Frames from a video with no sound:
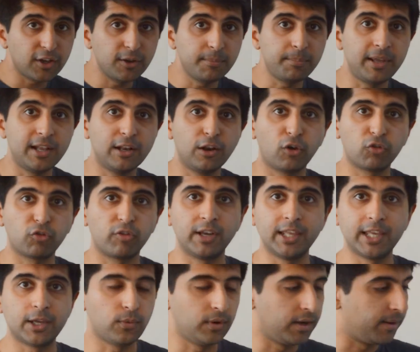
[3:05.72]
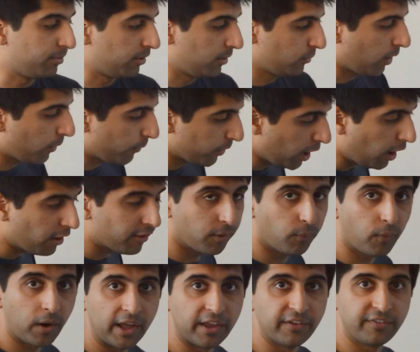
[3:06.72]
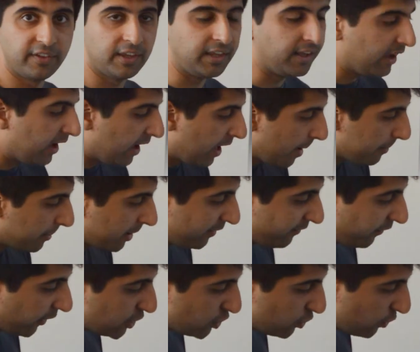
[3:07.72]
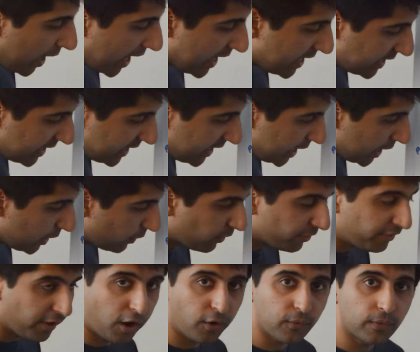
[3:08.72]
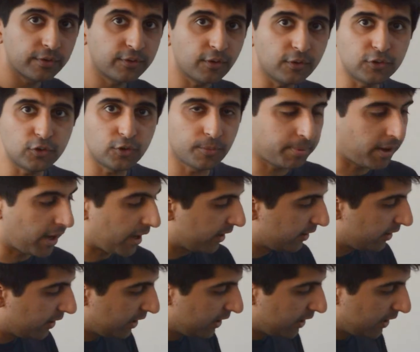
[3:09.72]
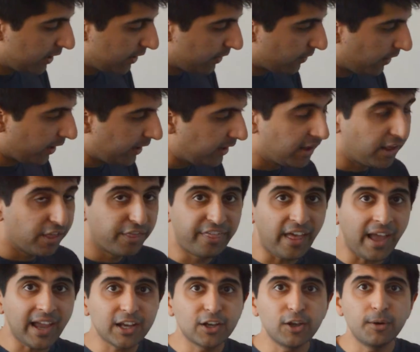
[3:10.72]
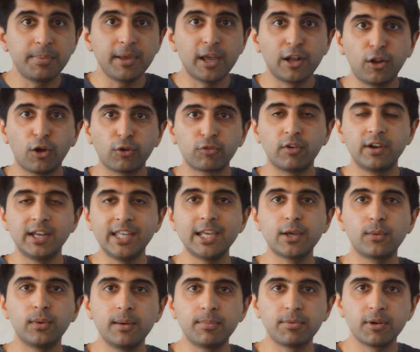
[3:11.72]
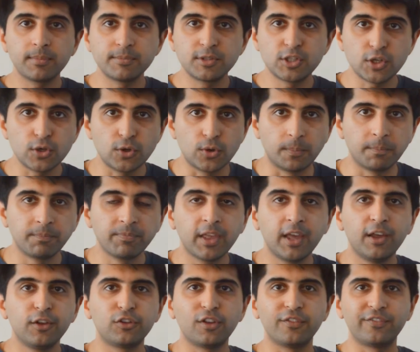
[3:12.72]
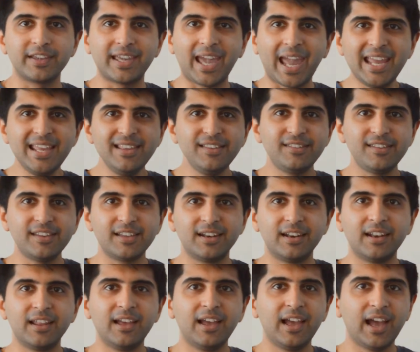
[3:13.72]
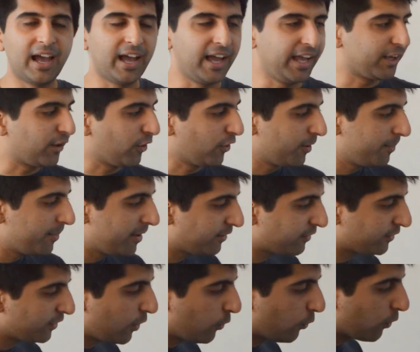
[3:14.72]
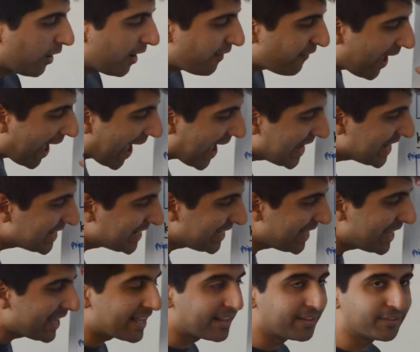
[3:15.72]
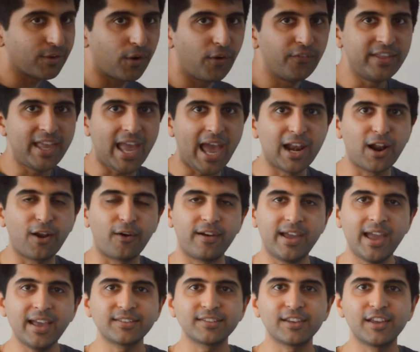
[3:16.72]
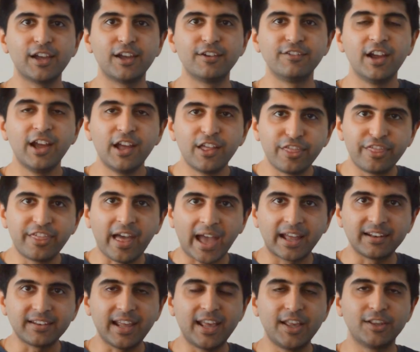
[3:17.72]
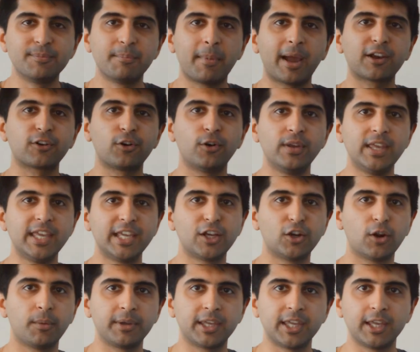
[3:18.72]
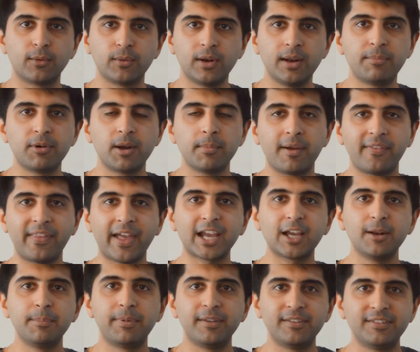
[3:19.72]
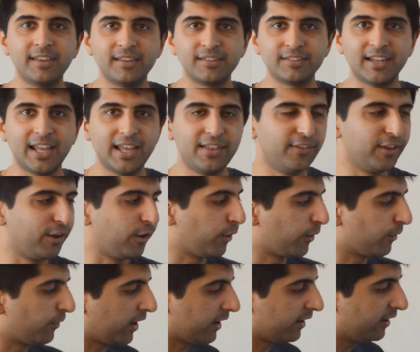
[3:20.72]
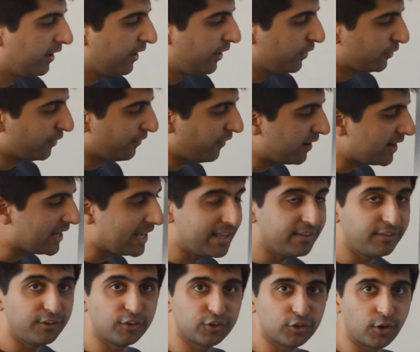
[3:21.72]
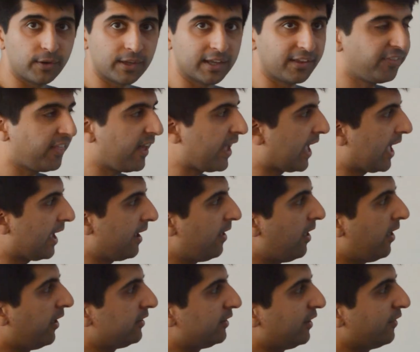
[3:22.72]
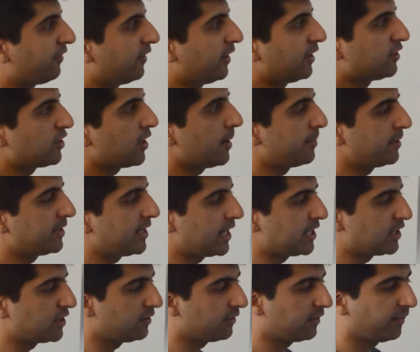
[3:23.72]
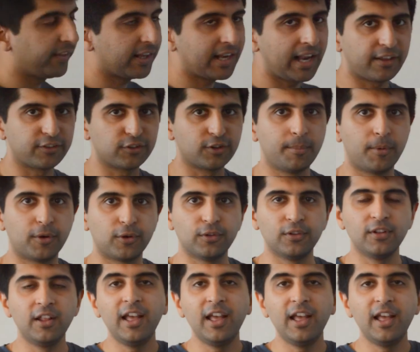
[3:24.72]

could be long-run equilibrium where we are at YFE. But if I drew AD here on the horizontal part, right, that could be a long-run equilibrium too. So for Keynesian economists, wherever AD is on the LRAS curve, that is macroeconomic equilibrium and that can persist in the long run. So very easy showing it there, different interpretations in the classical model.